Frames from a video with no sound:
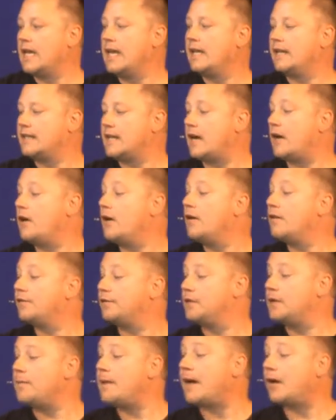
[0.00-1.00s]
Now,
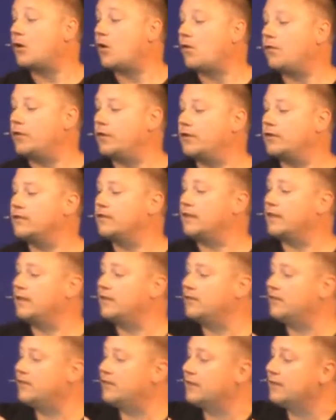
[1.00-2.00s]
flip back over to, uh,
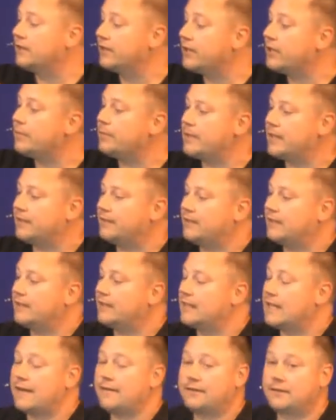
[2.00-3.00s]
just a little bit to the
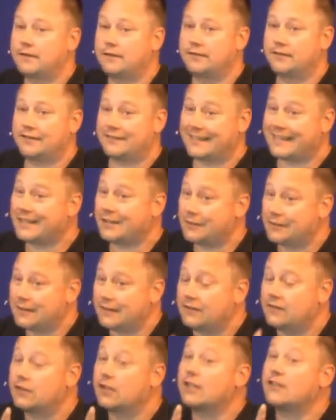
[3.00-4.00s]
left of Second
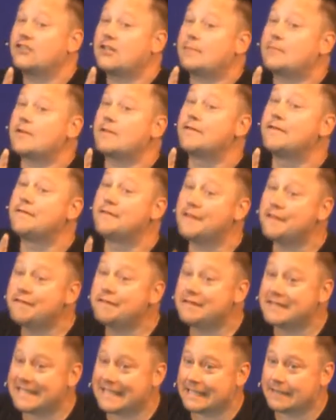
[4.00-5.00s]
Corinthians. Look at chapter
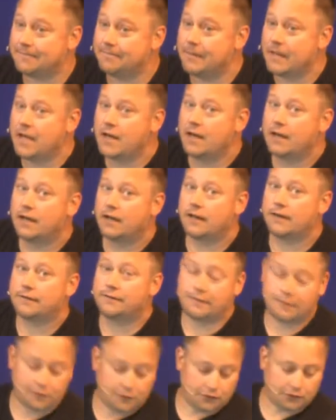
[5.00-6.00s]
15 of
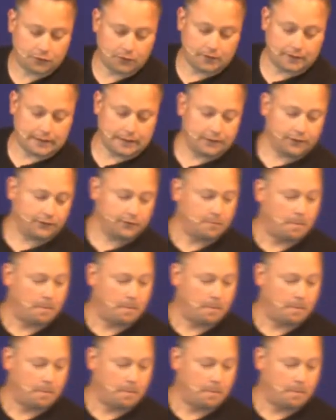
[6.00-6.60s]
First Corinthians.